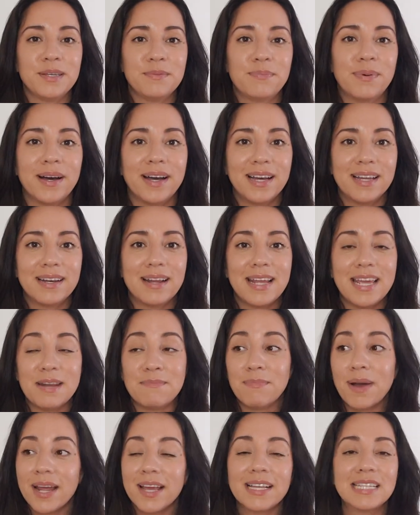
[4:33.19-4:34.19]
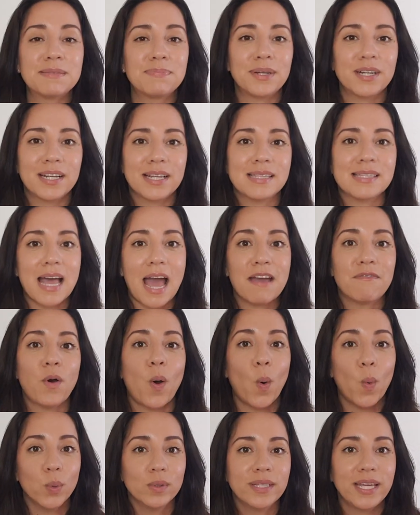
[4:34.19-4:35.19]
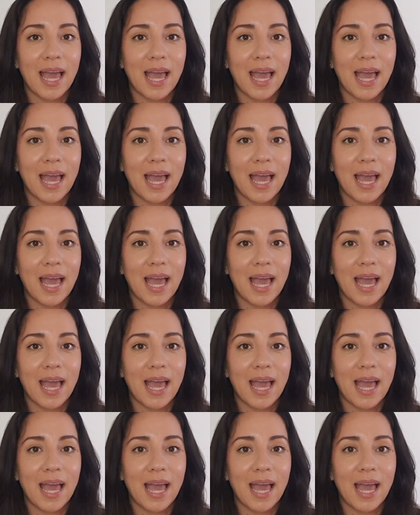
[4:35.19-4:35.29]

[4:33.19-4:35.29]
but in my experience, I've only